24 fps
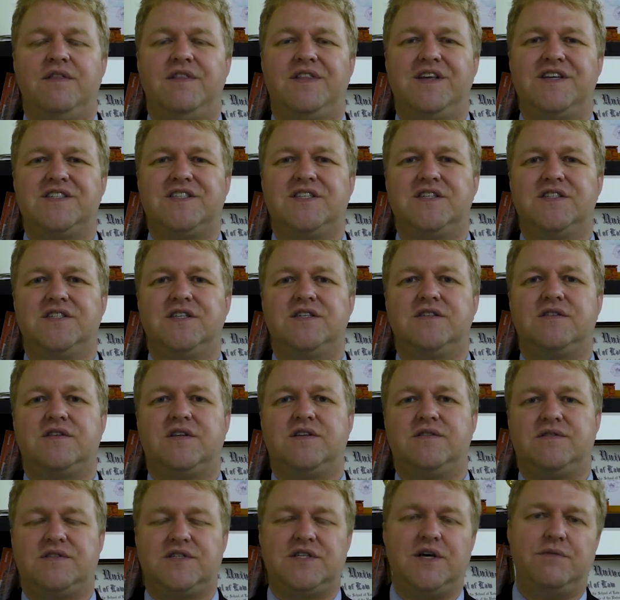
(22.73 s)
This is a
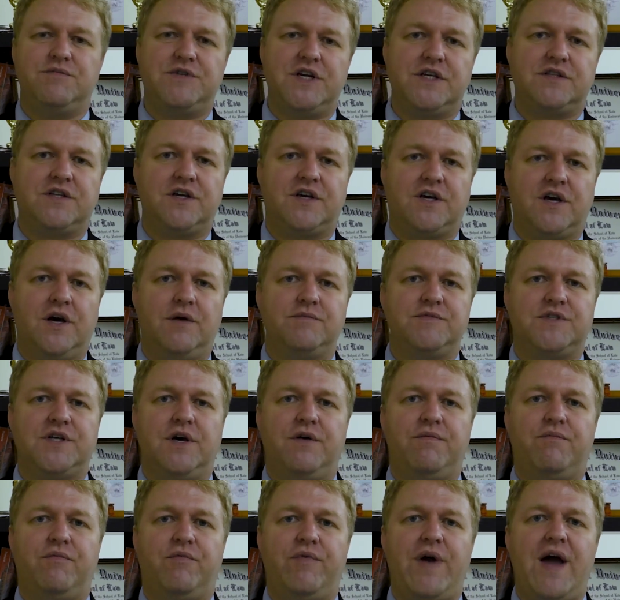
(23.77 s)
subject that comes
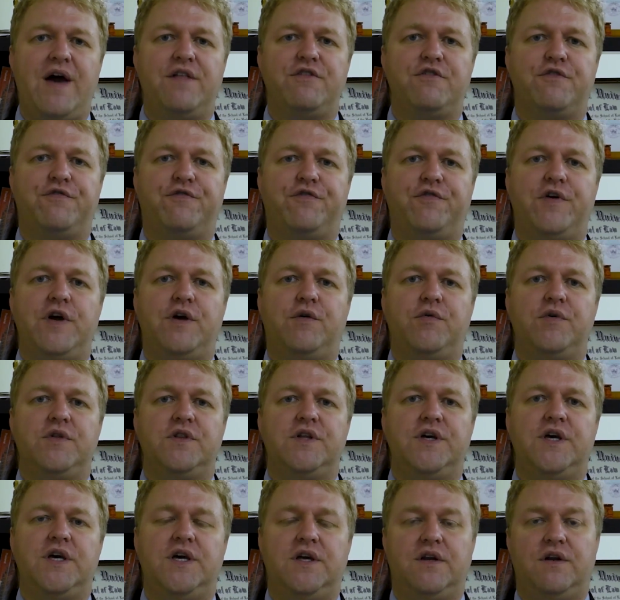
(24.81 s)
up rather
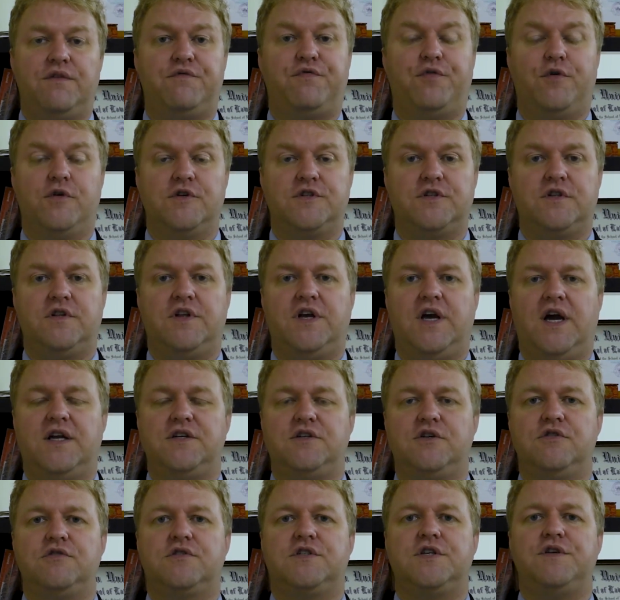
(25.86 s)
frequently, and unfortunately, I
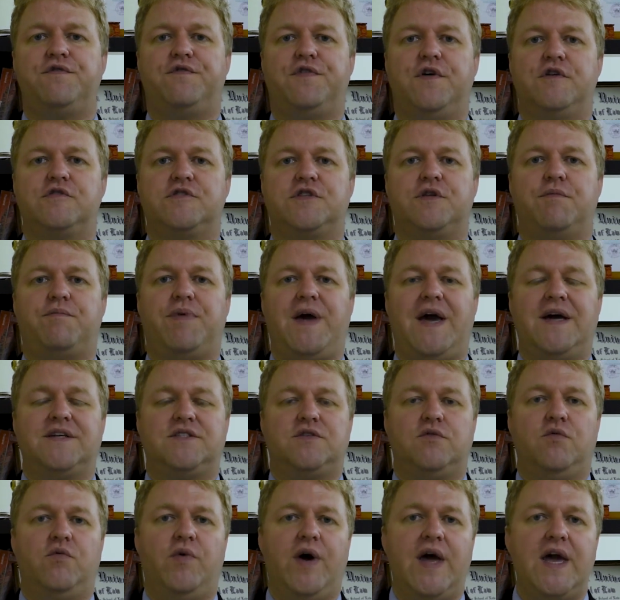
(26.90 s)
do see folks that
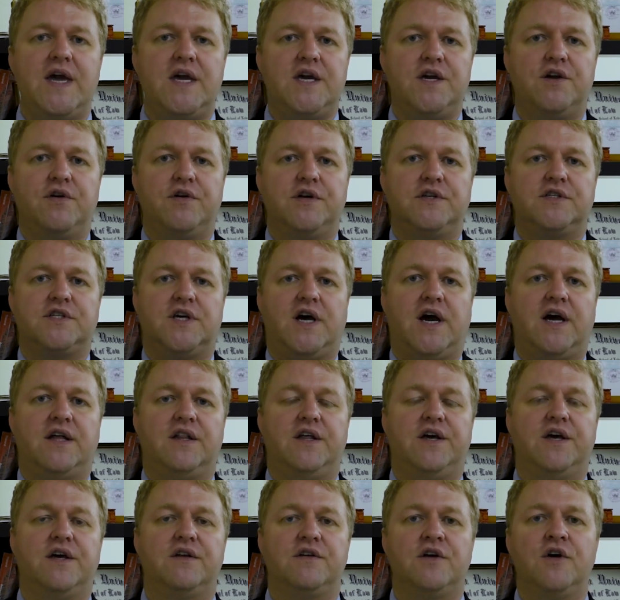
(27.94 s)
pass away here in
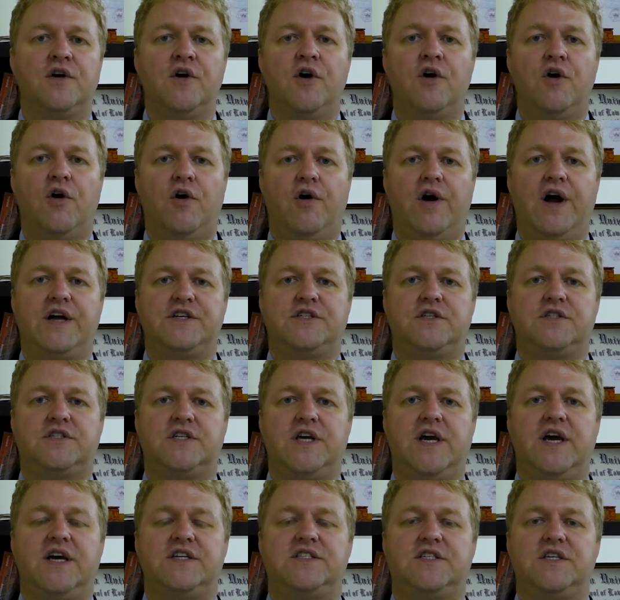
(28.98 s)
Thailand, or I should
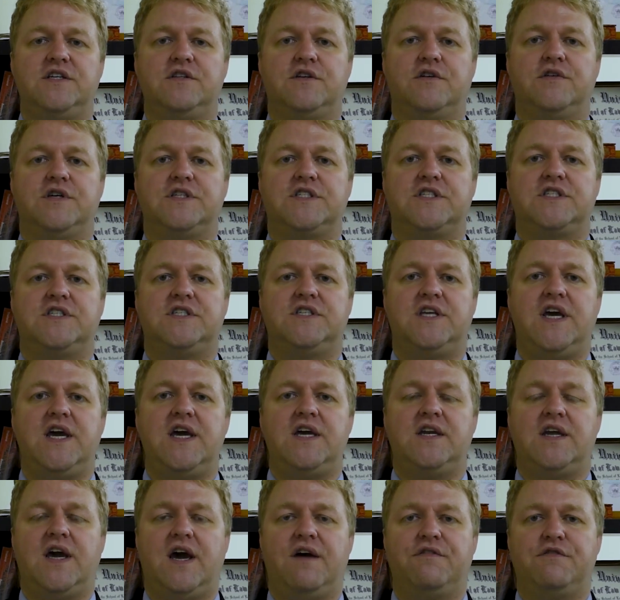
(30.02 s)
say, I see their
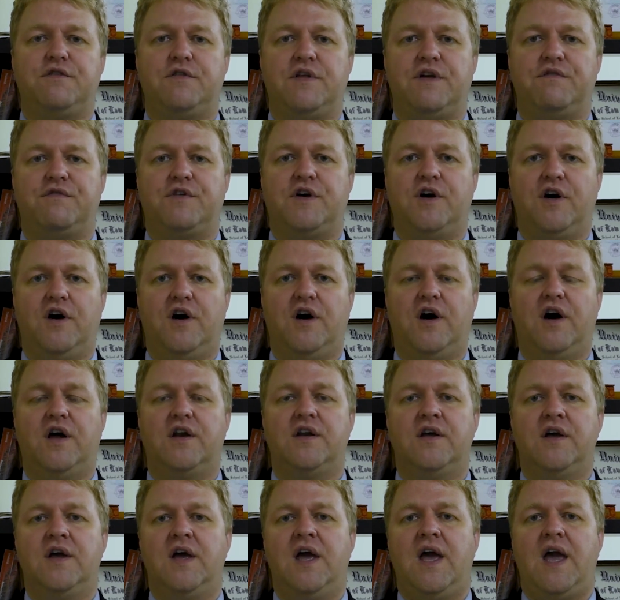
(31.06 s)
estate after they've
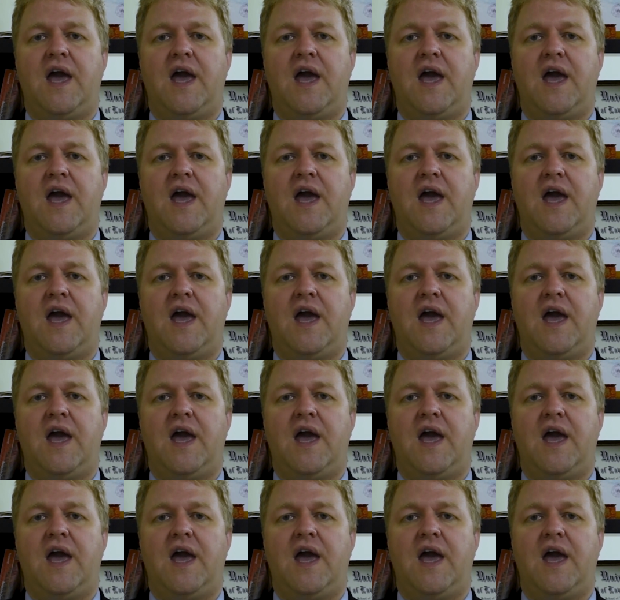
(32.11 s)
gone,